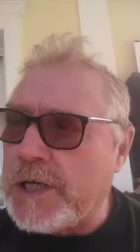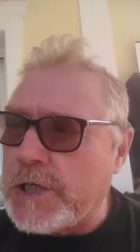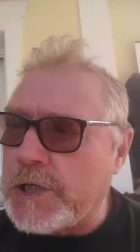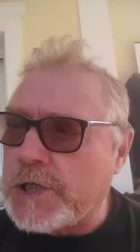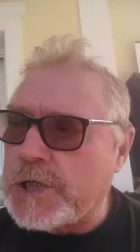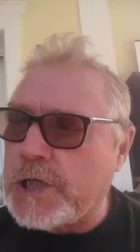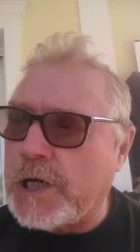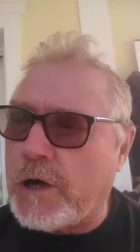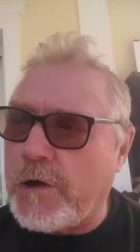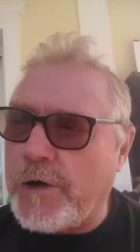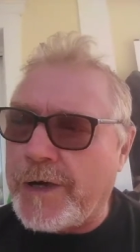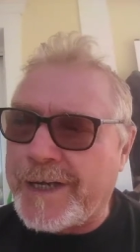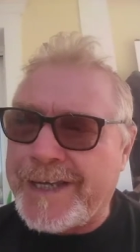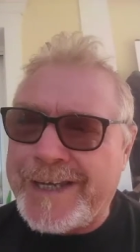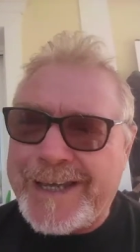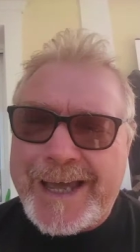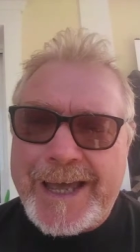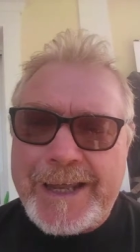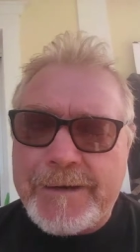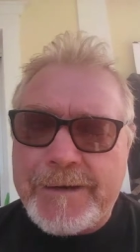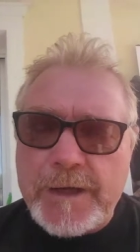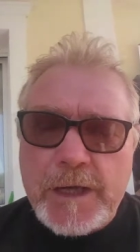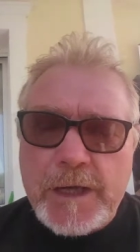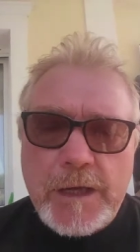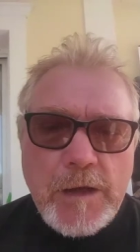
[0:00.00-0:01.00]
So
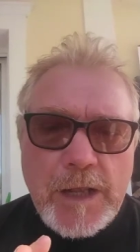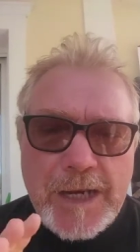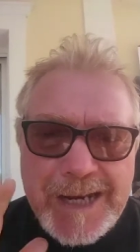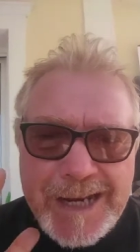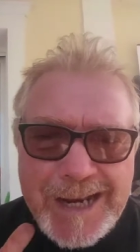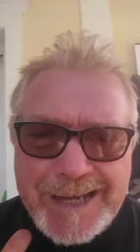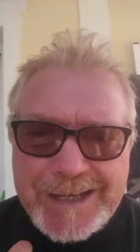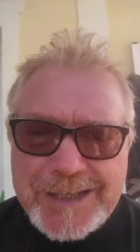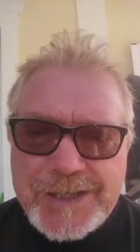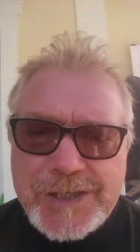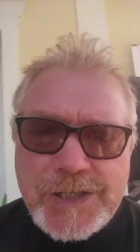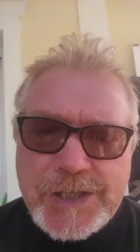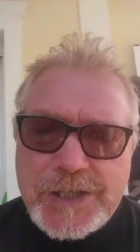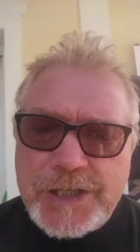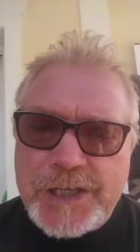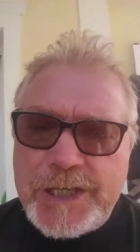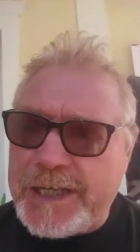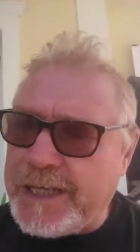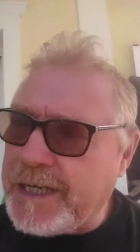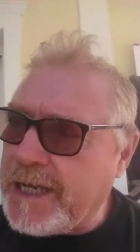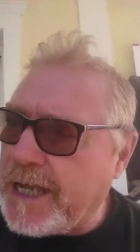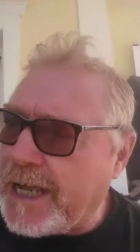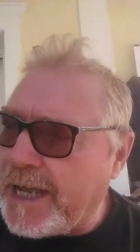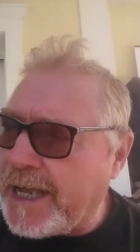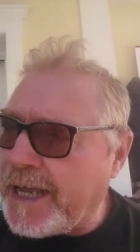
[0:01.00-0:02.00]
again, let's
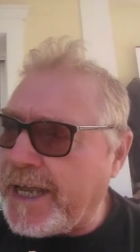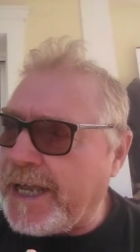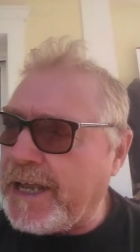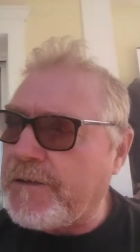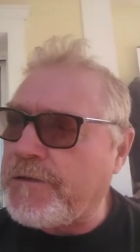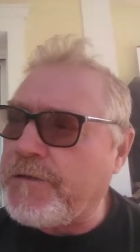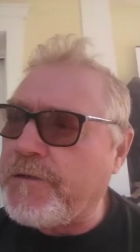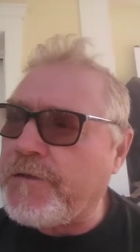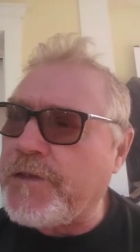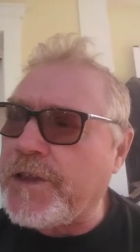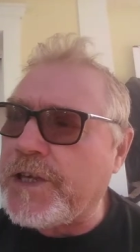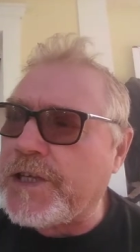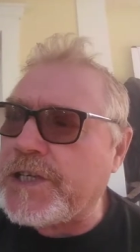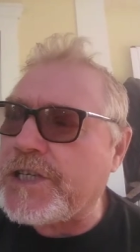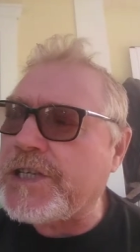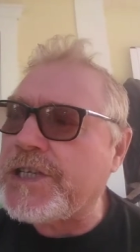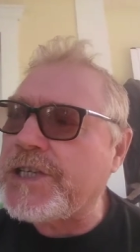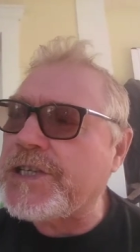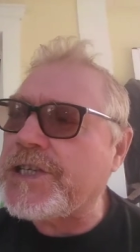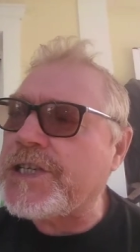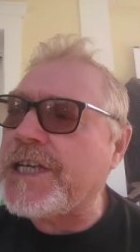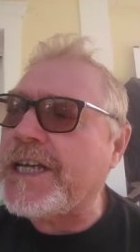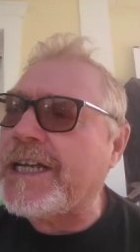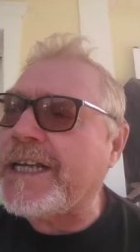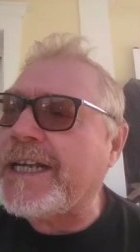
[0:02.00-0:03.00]
see if this
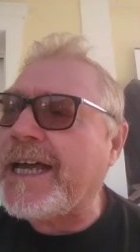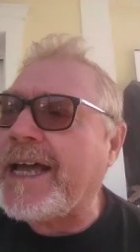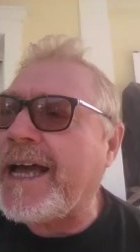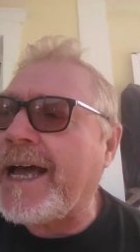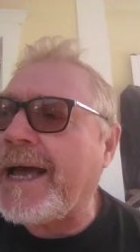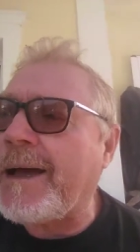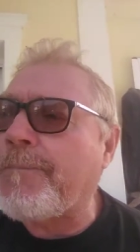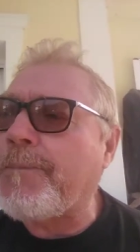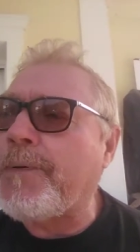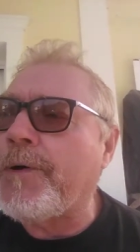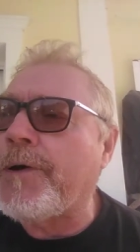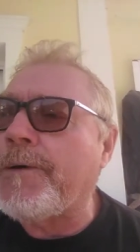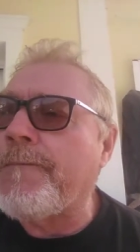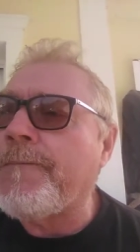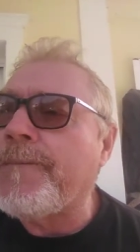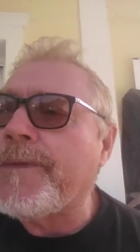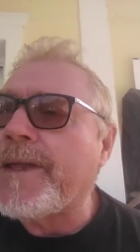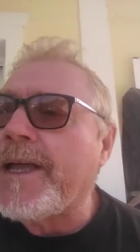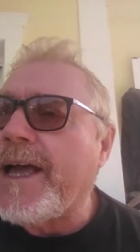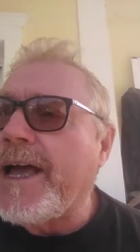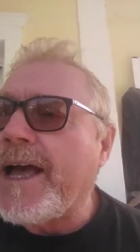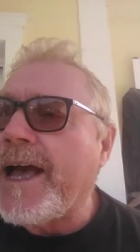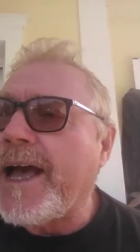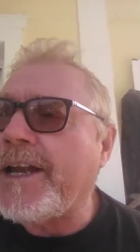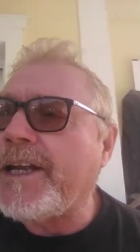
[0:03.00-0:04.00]
is going to happen.
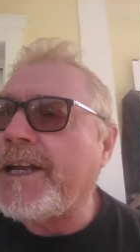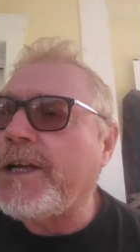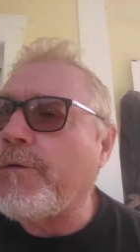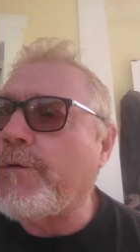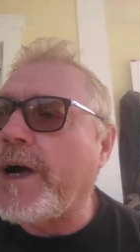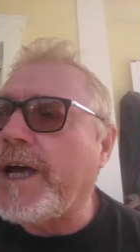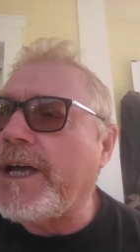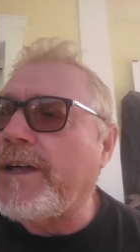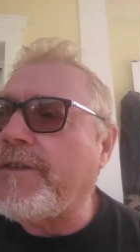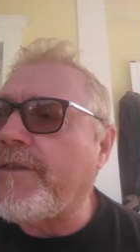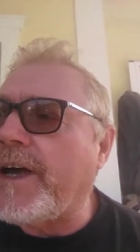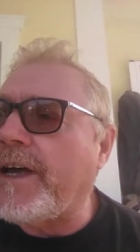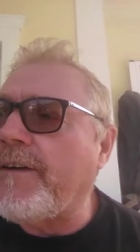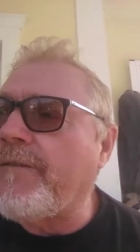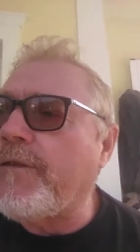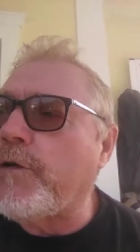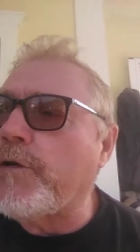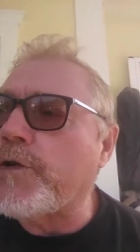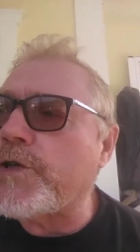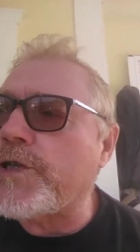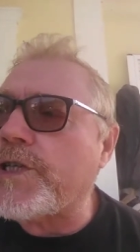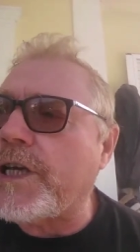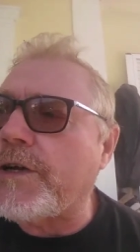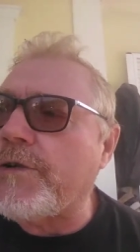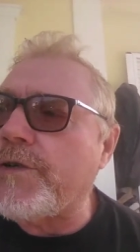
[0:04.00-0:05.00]
Anyway, they've
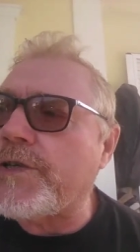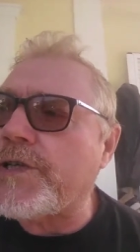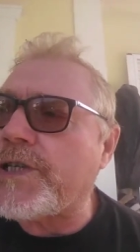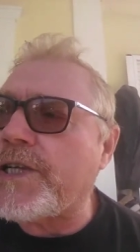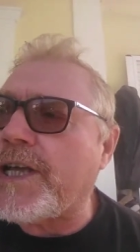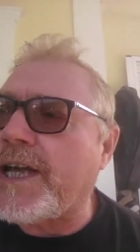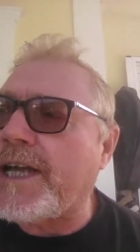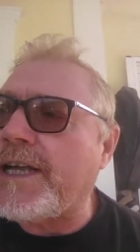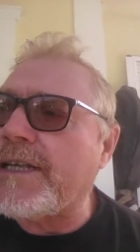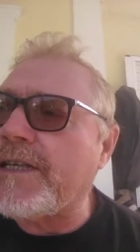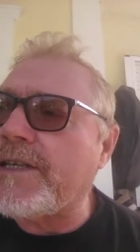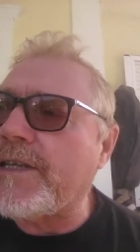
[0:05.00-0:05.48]
also said